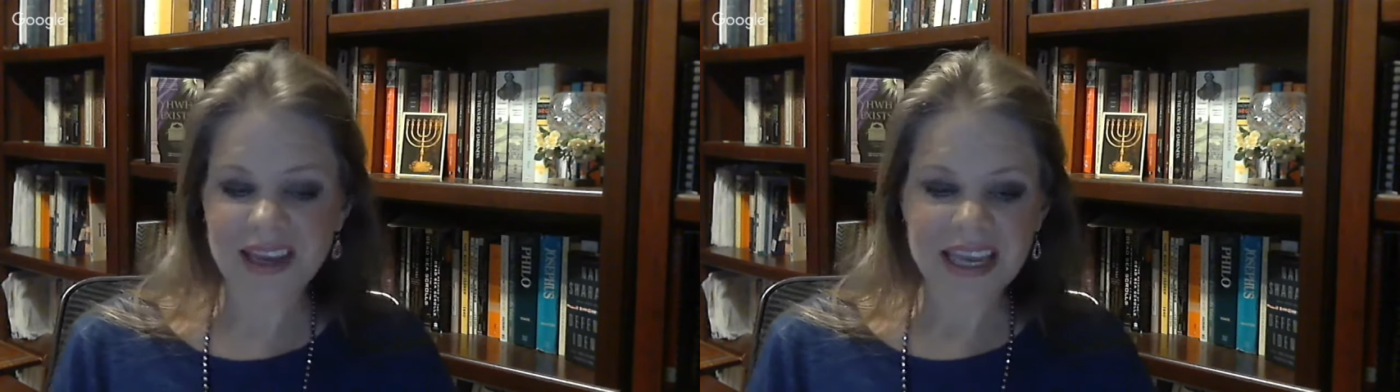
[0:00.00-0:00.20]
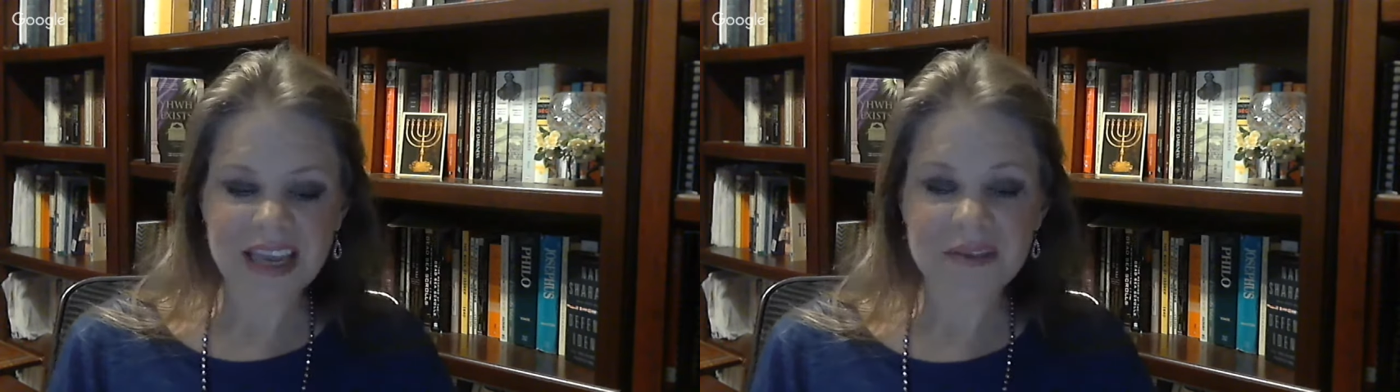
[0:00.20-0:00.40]

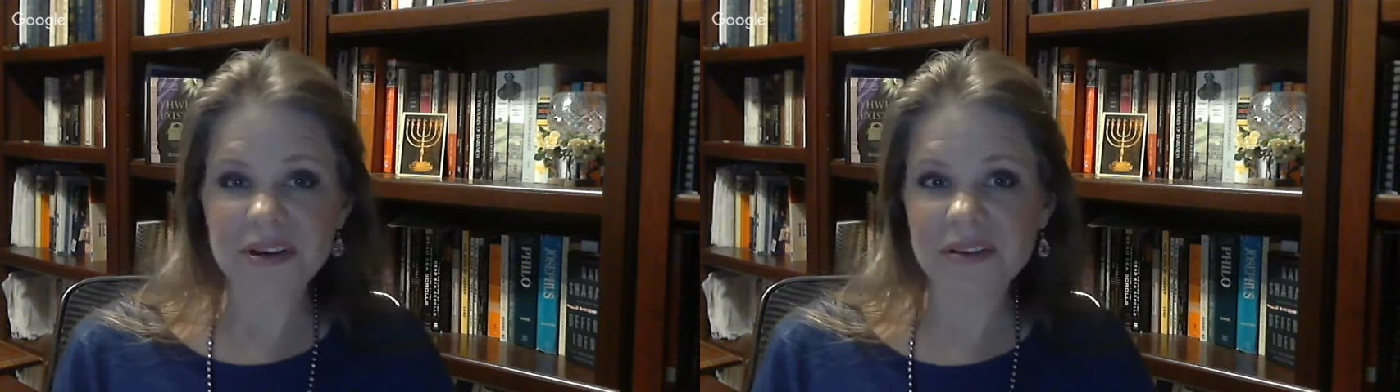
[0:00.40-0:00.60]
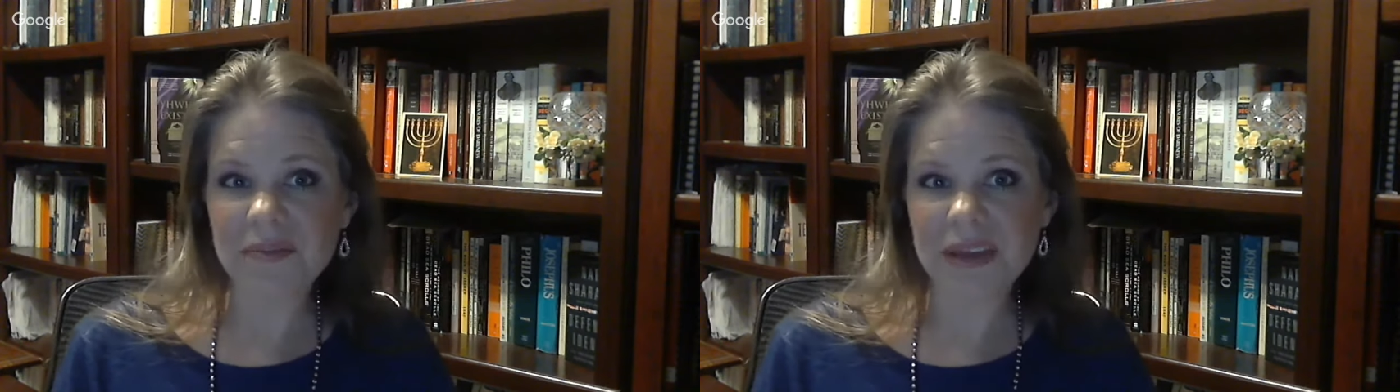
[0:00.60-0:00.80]
He
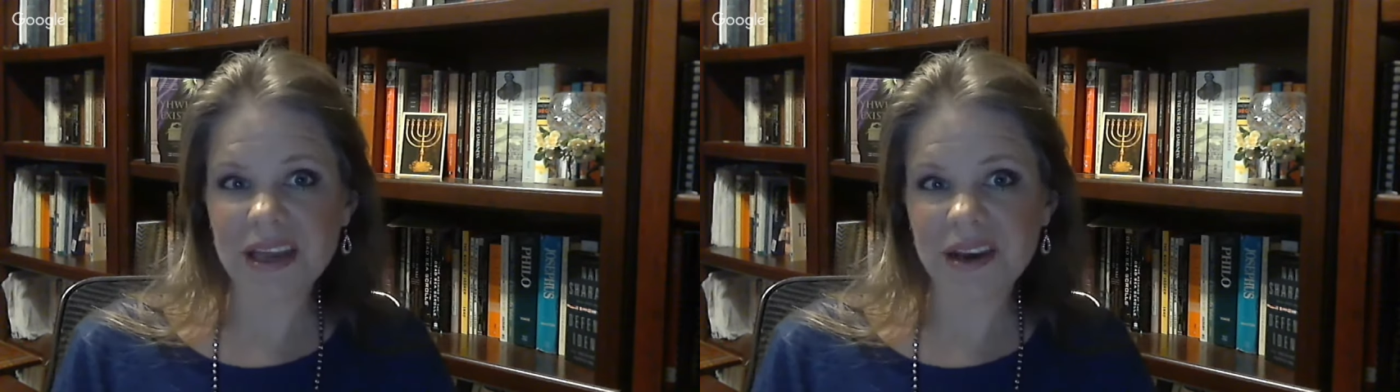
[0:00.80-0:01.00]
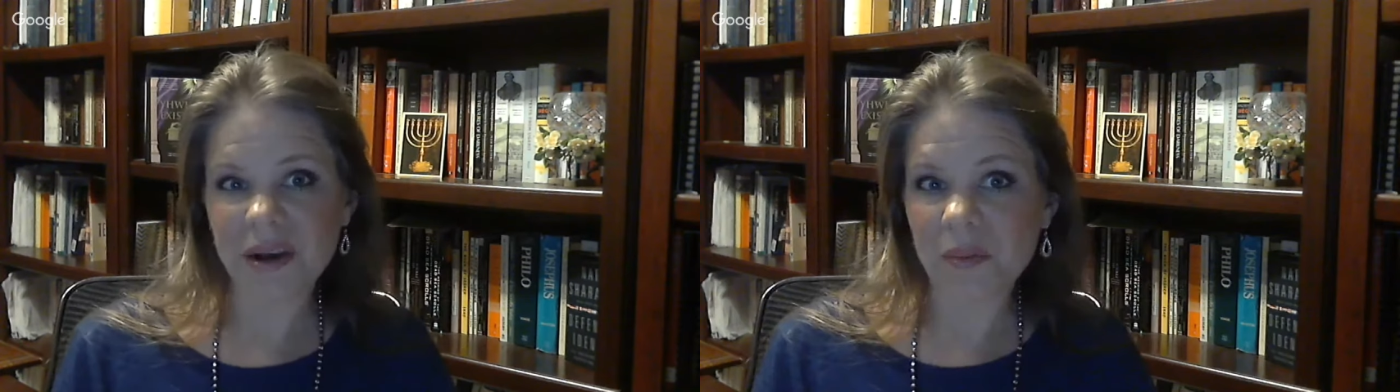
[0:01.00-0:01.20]
would have
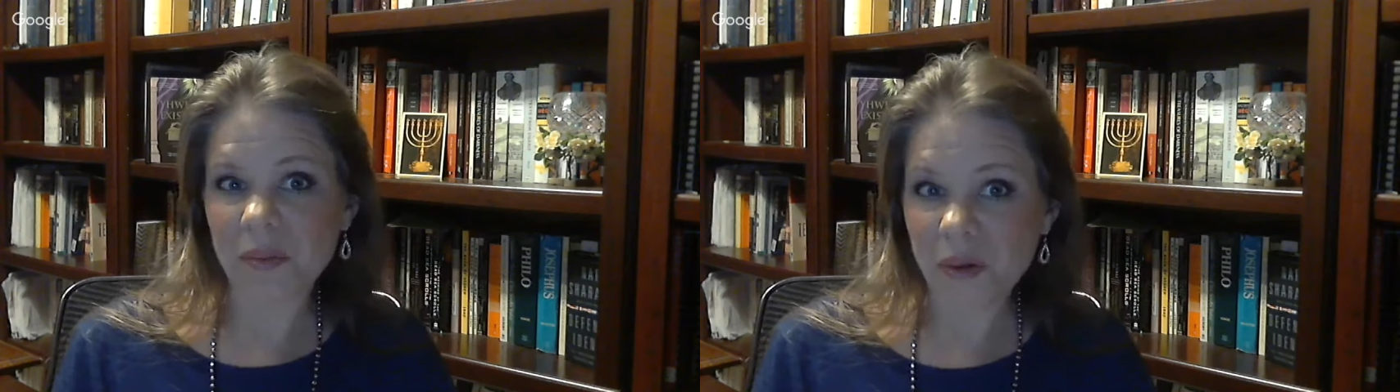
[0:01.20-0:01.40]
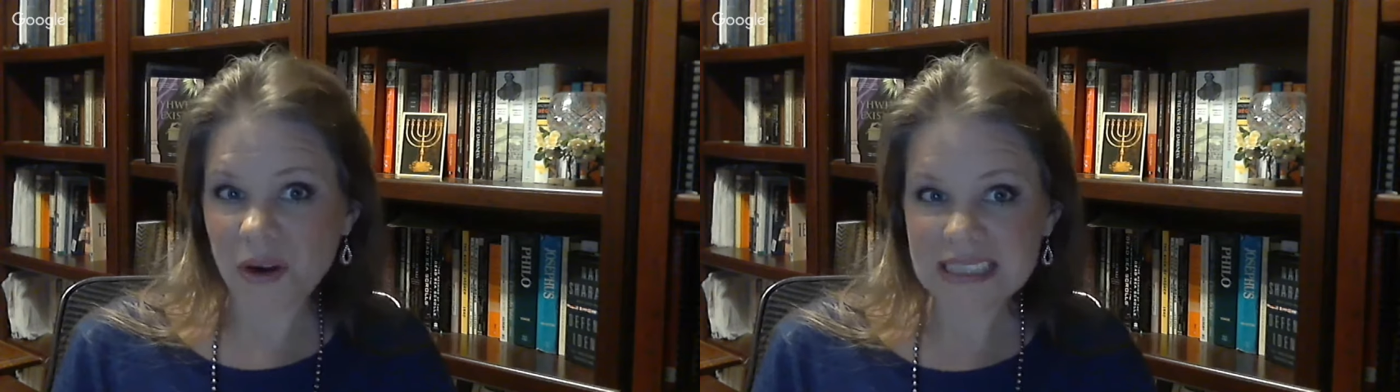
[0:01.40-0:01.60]
been
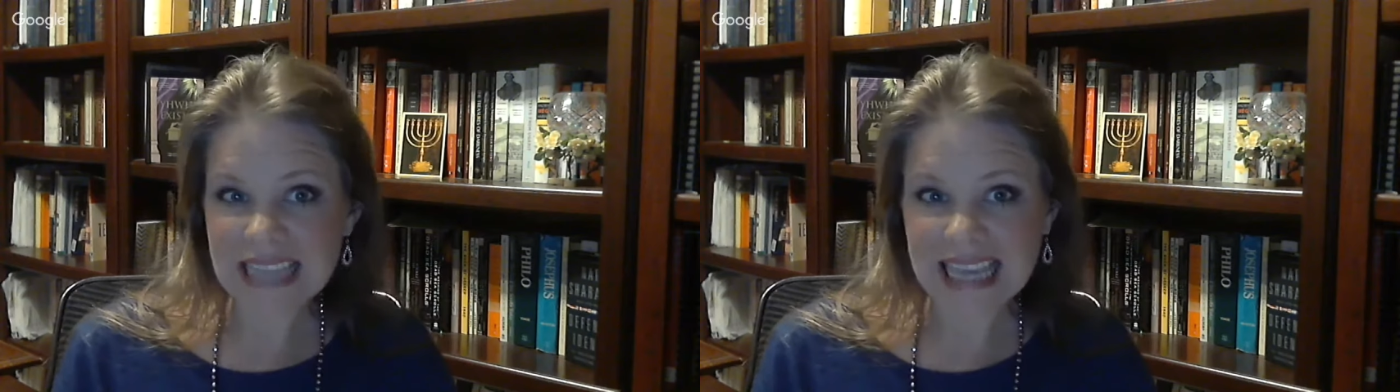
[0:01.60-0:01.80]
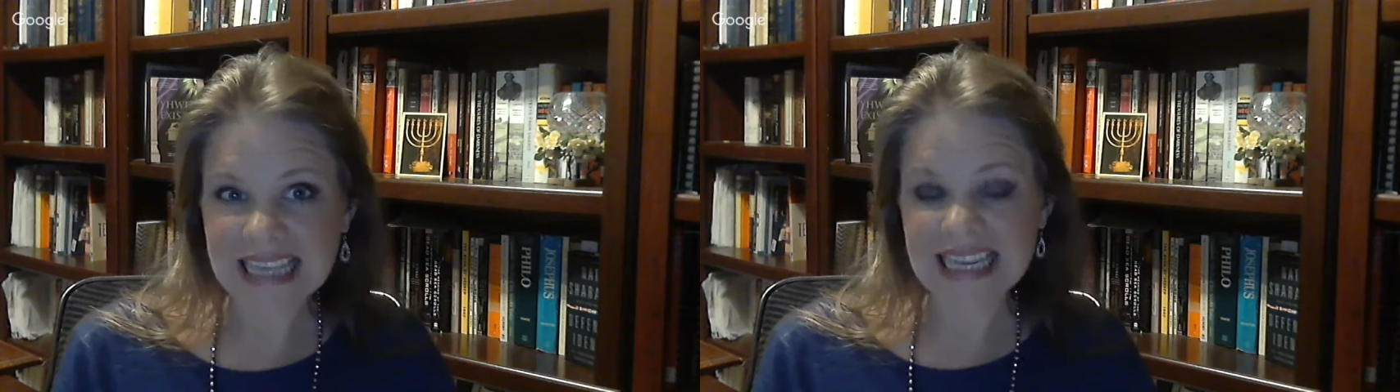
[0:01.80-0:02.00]
more
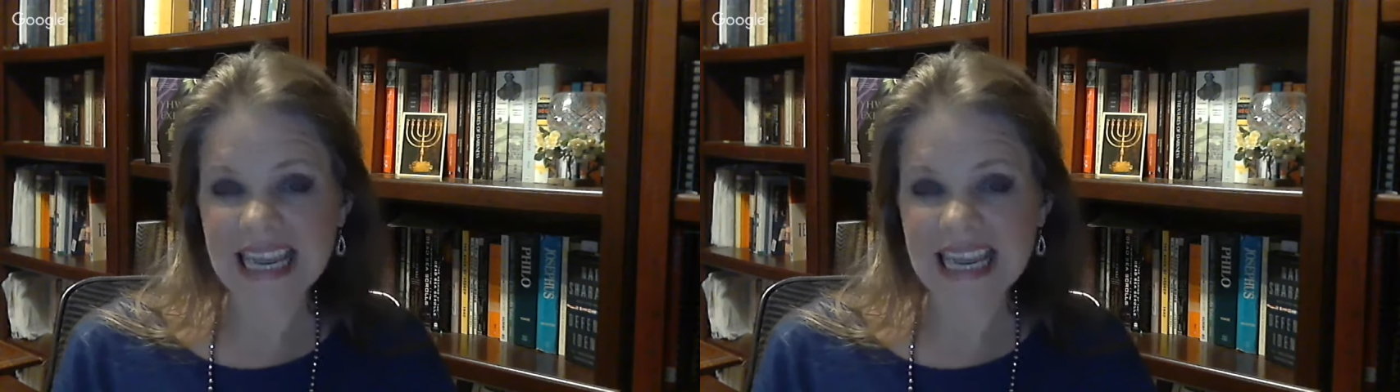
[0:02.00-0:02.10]
taken